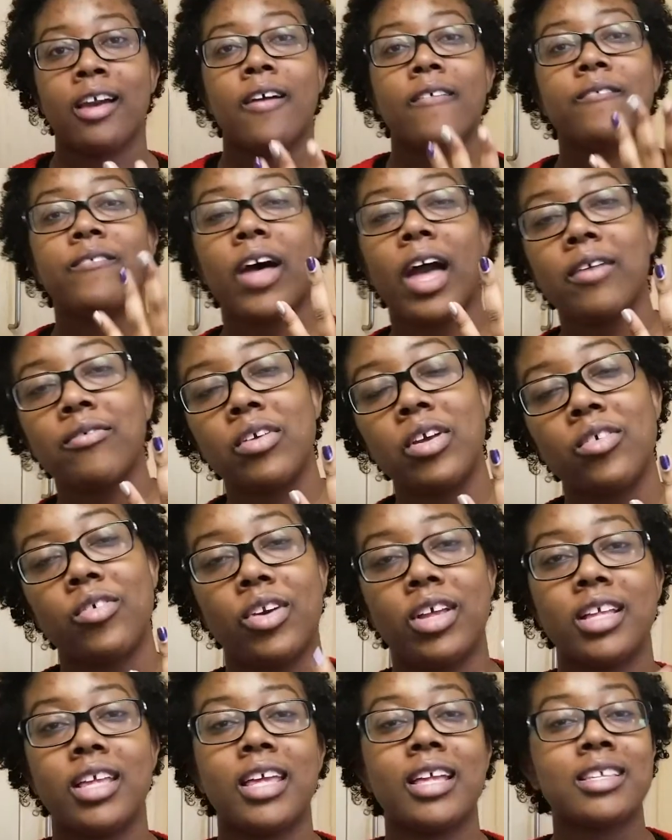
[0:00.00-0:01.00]
5
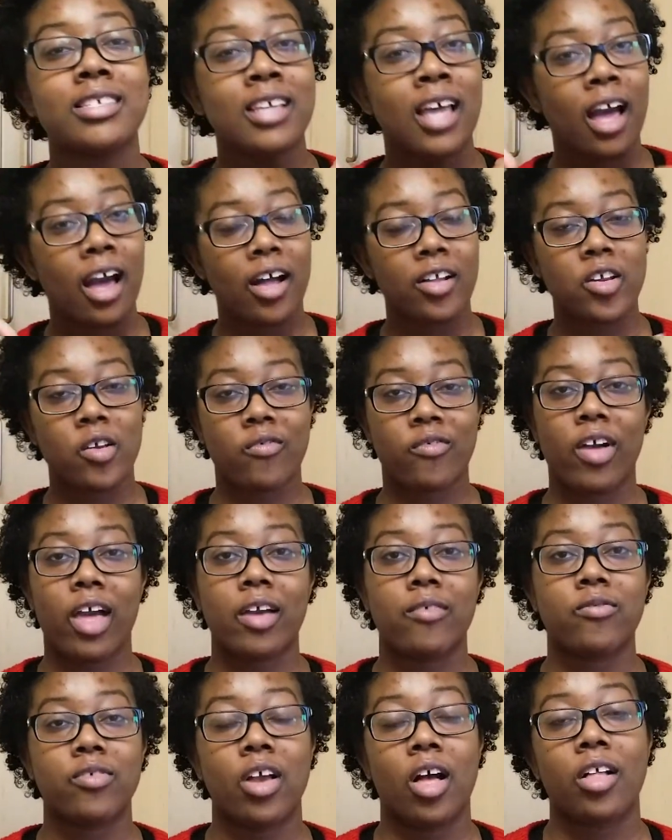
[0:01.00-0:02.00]
ingredients under
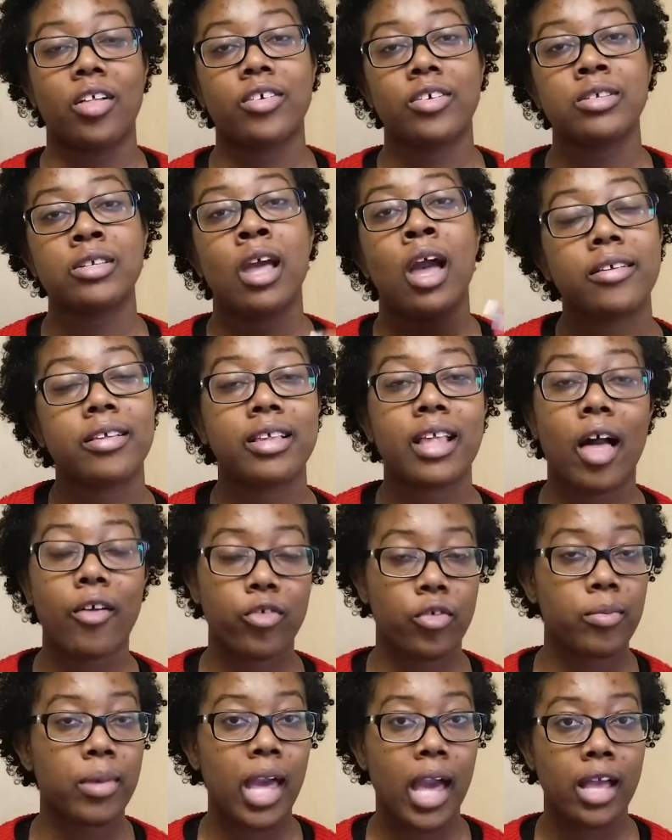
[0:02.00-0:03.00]
$5. Now
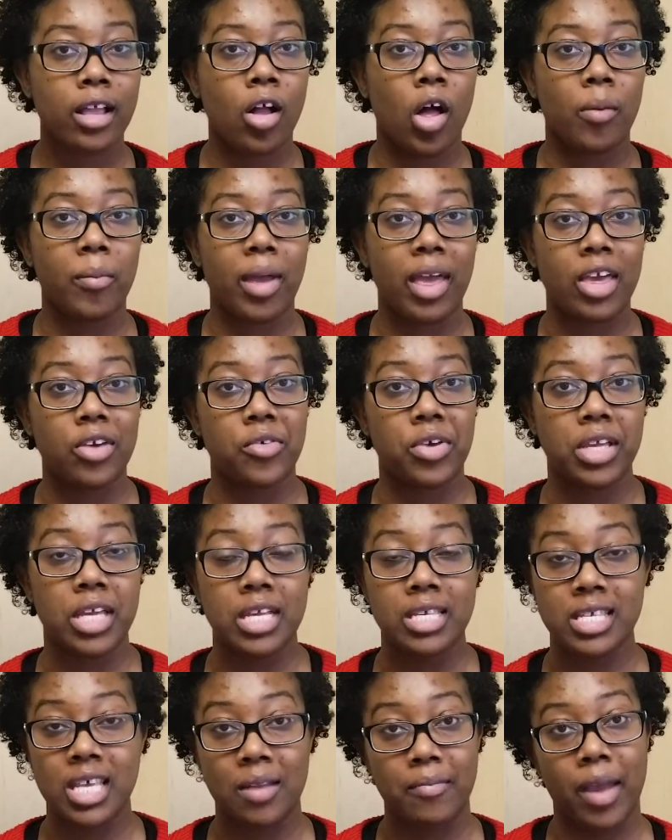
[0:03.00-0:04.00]
for me, I had all my
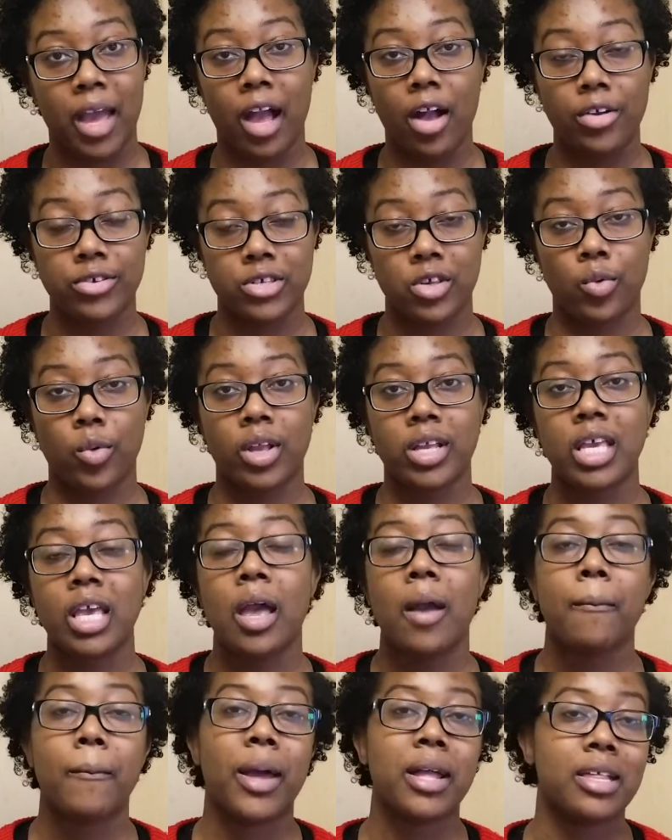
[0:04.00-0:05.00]
ingredients in my house already,
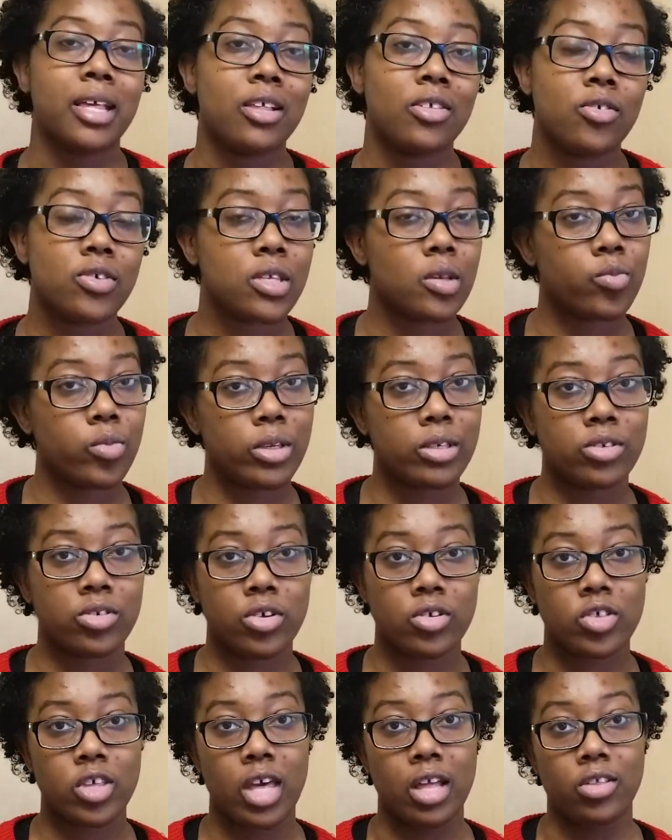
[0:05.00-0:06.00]
but I did do some
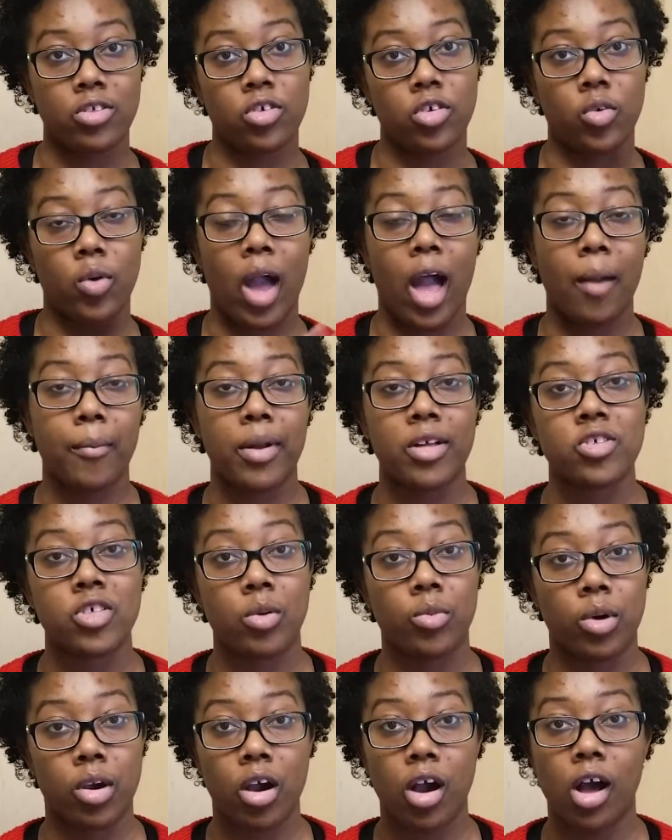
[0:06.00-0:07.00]
research into how much
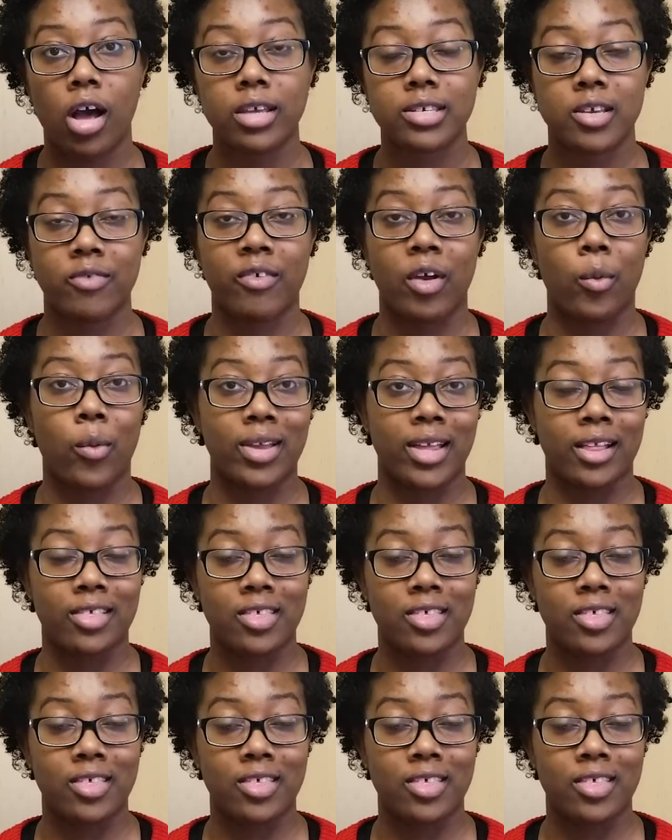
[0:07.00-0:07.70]
it would cost if I went out